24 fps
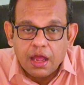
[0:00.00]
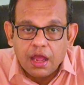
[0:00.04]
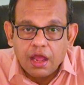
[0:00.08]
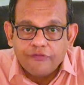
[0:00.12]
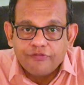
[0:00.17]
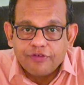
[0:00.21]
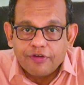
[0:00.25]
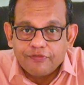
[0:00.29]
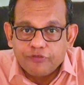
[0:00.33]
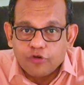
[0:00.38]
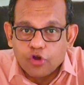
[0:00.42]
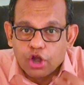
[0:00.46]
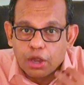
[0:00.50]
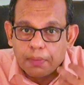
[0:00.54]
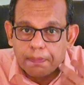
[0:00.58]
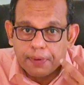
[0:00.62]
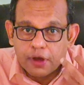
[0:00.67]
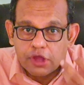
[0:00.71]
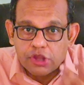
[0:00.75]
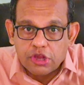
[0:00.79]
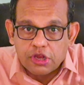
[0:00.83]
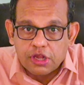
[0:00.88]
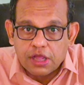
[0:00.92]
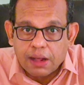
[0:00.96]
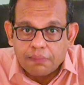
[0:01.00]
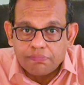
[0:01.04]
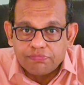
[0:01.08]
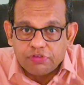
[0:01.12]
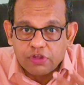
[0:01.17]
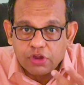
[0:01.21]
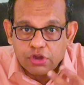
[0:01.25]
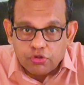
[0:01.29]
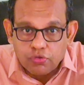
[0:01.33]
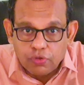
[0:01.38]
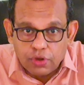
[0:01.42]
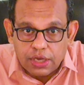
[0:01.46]
If a foreign person comes
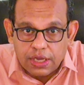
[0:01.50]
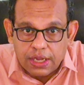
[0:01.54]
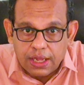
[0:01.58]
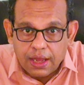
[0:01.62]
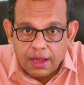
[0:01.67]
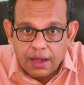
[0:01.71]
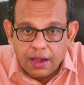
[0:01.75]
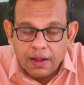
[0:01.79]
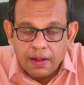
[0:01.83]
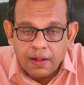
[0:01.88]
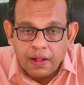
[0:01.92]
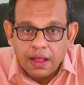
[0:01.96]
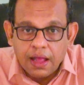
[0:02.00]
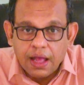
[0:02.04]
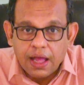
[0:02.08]
into India